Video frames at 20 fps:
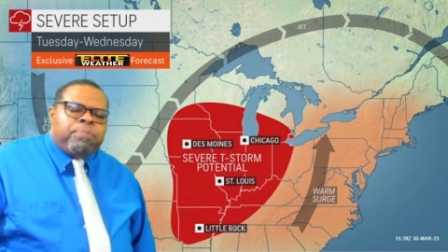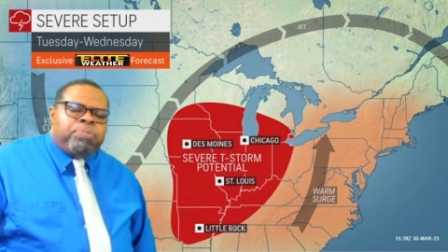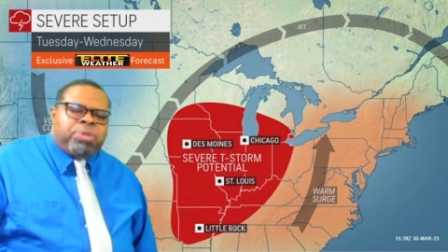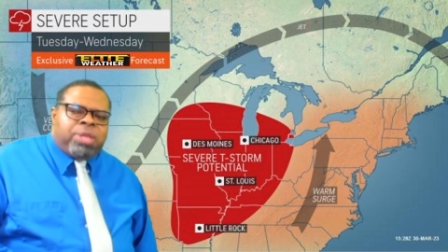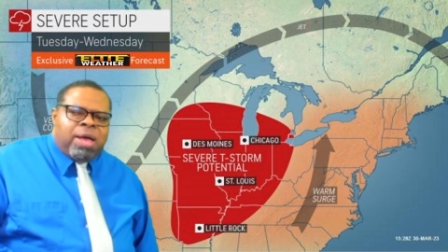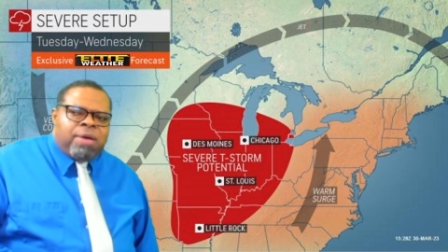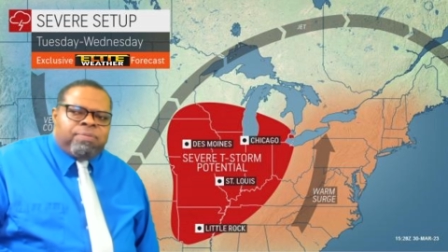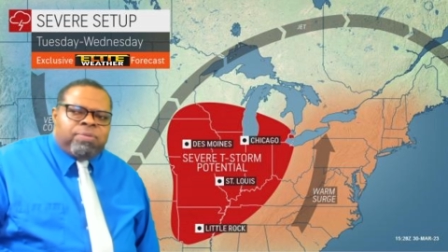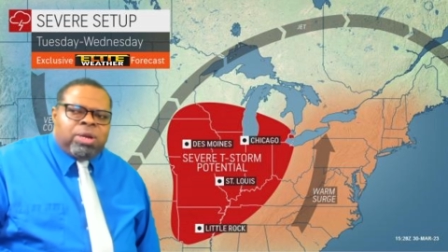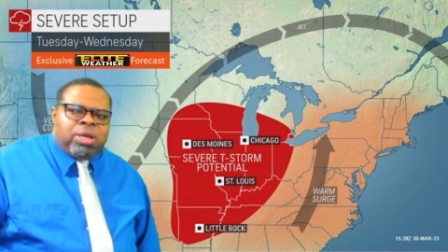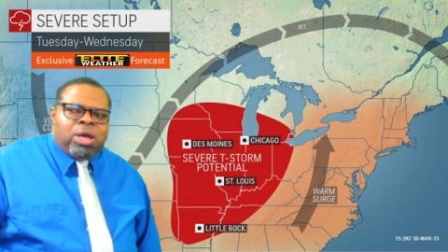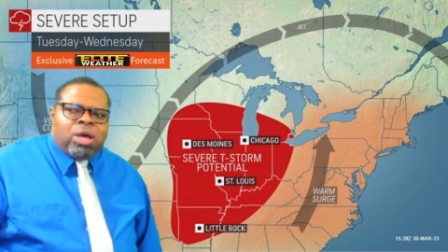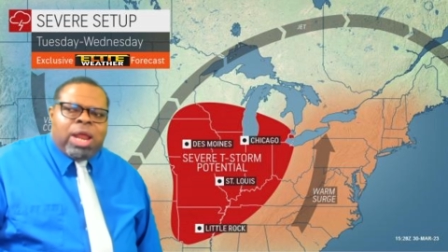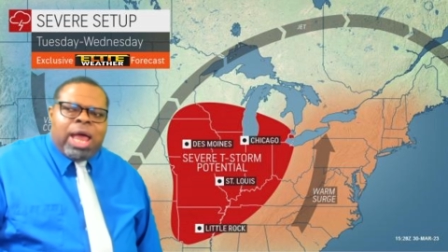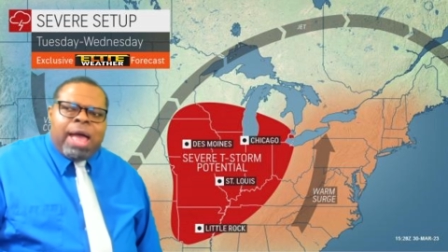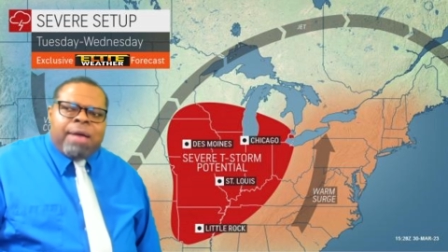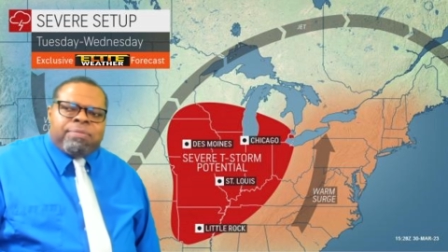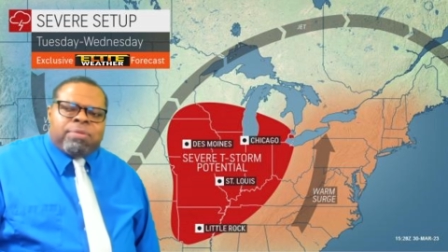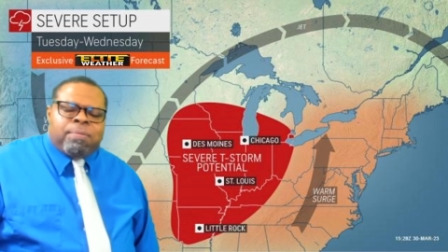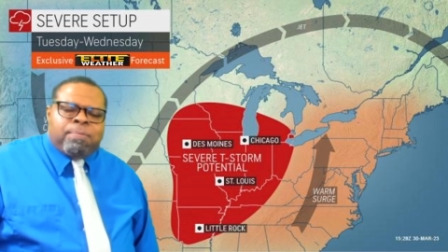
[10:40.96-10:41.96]
definitely going
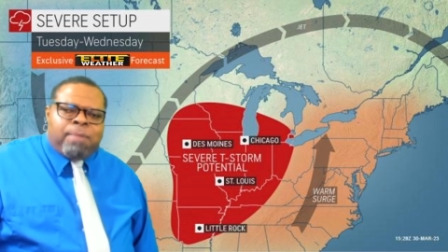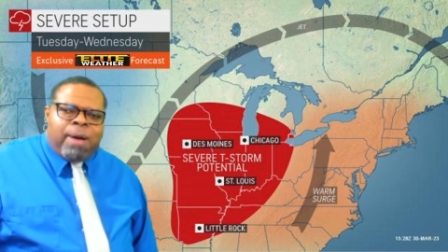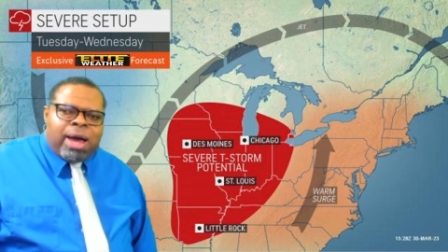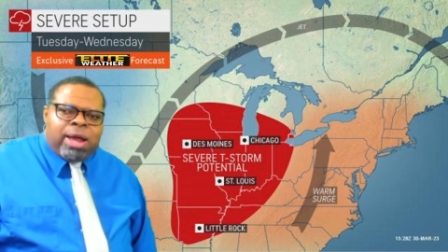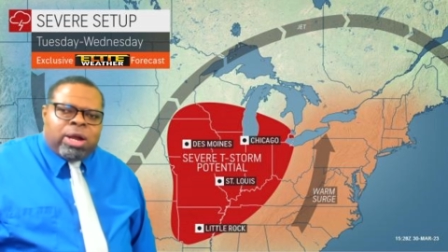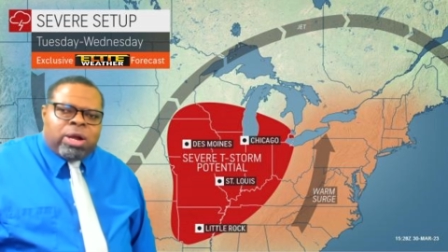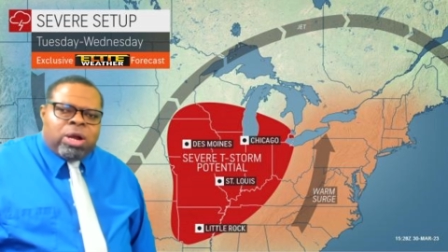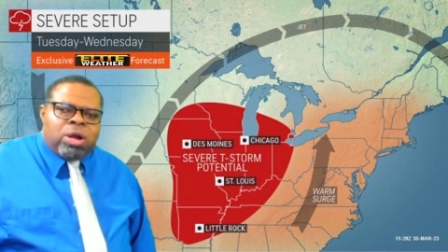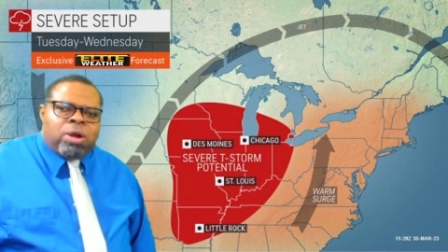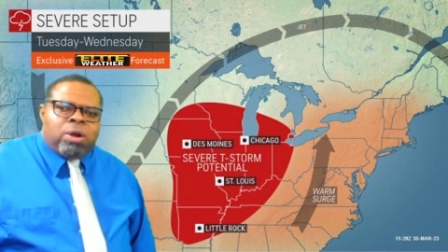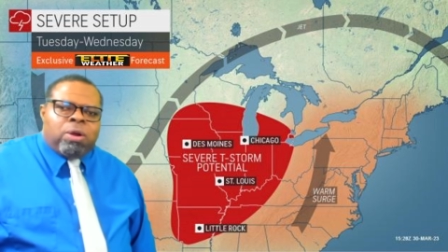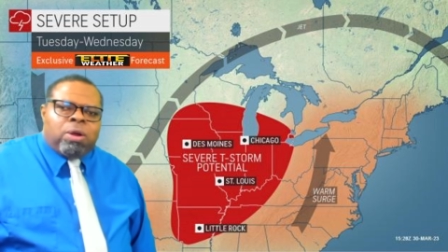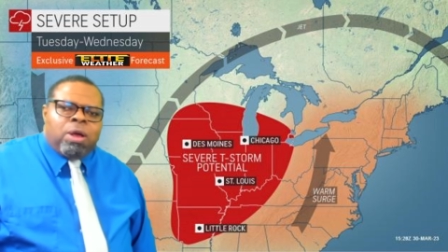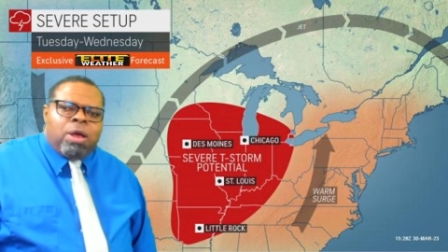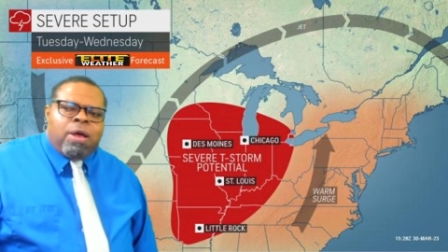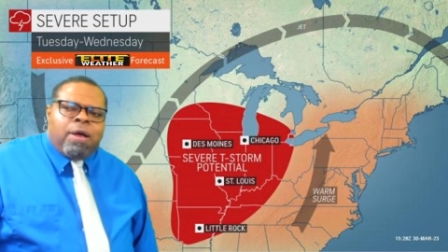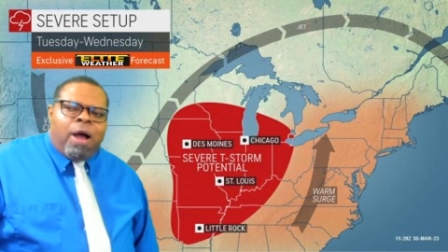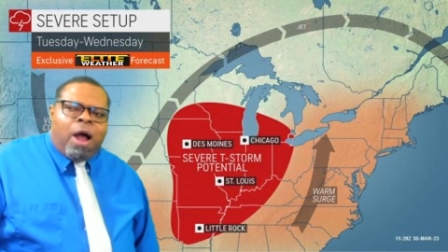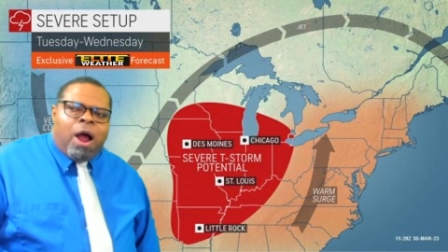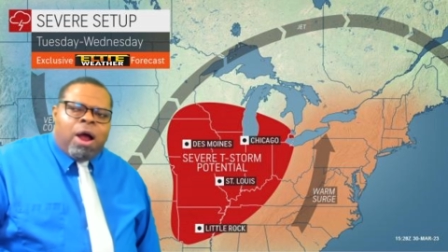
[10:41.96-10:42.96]
to have to monitor
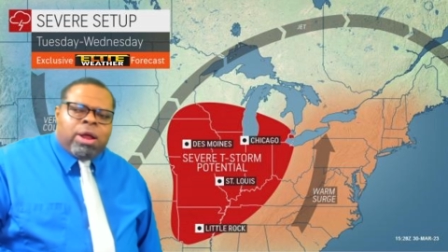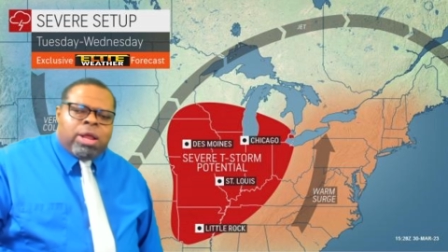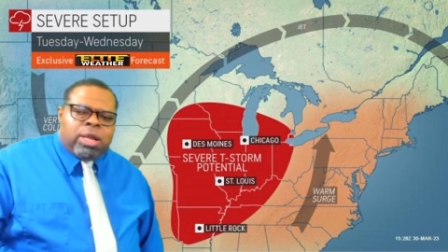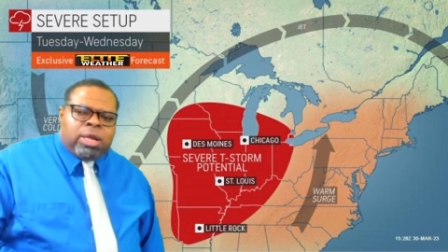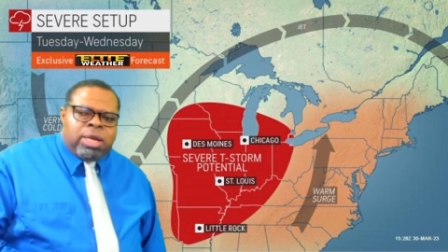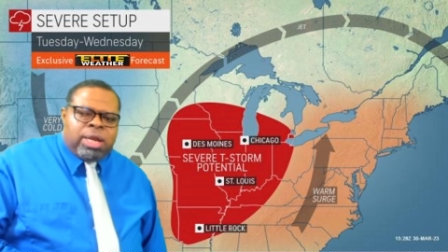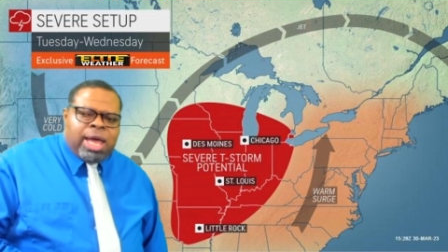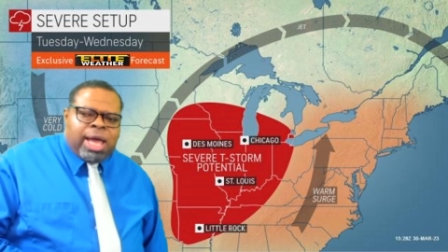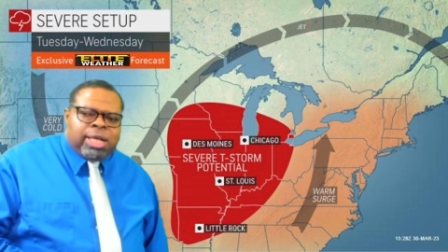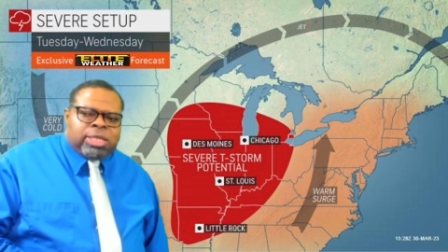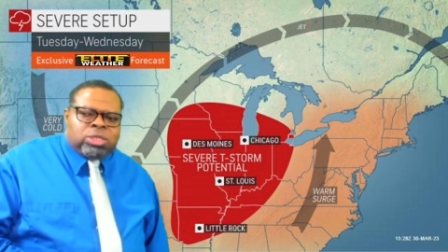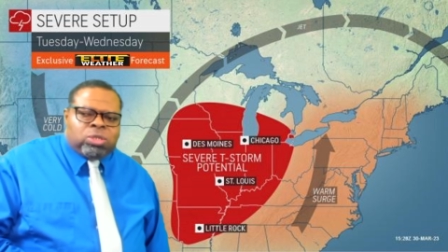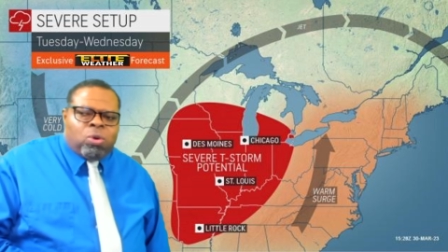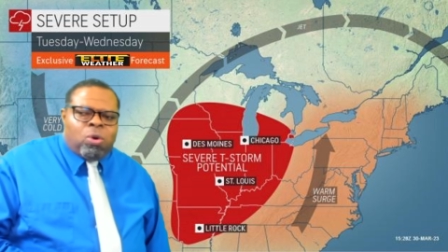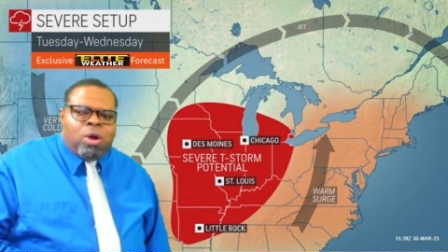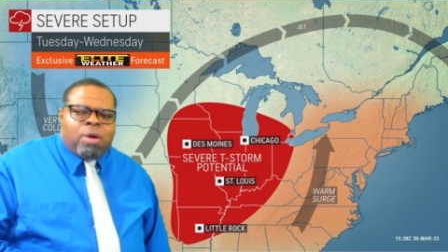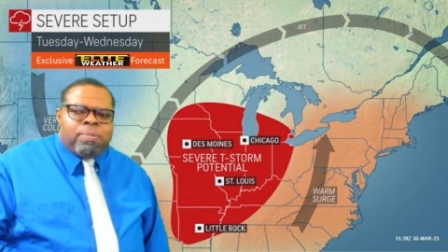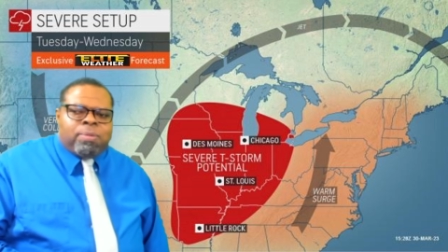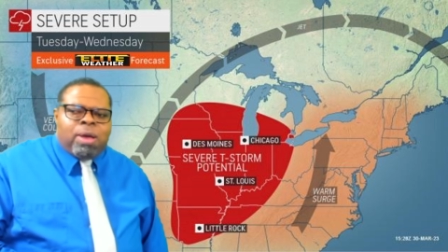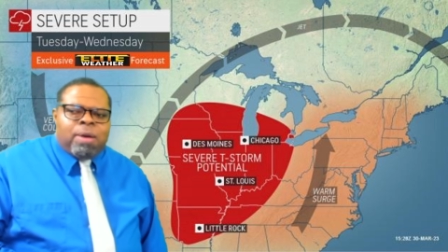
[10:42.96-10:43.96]
our next
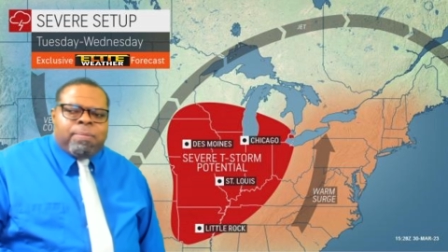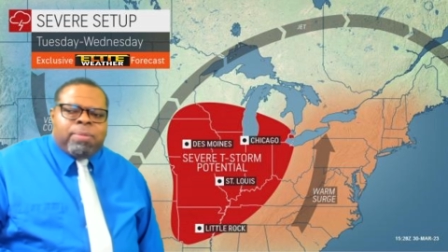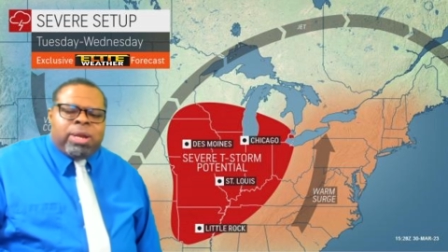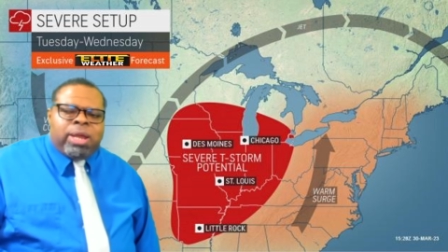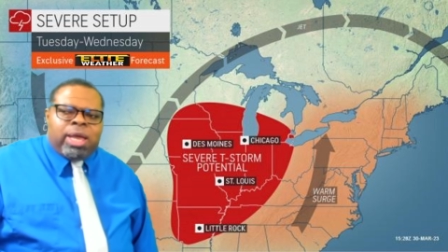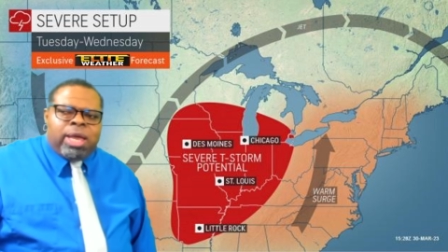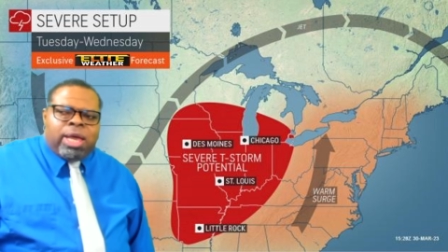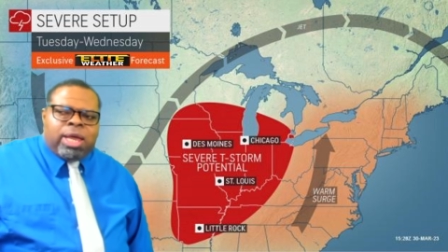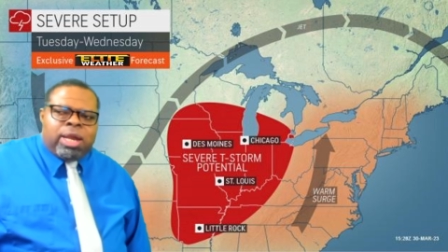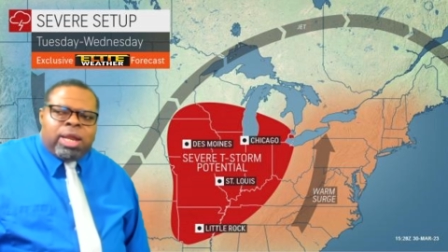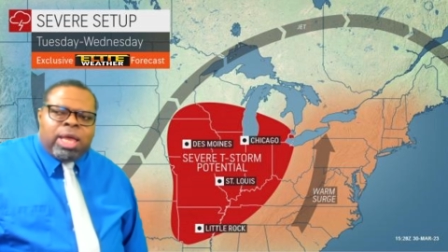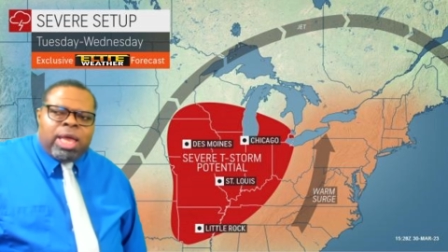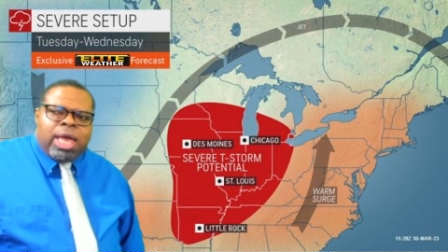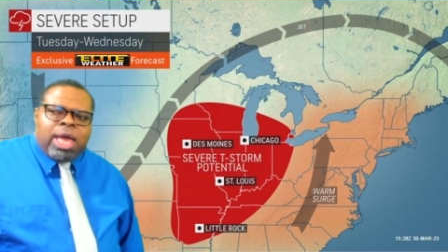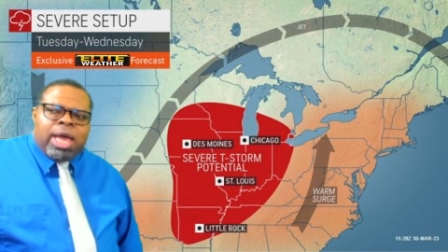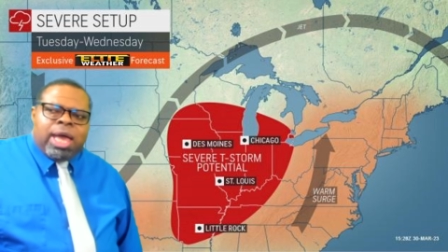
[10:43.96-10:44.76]
storm coming in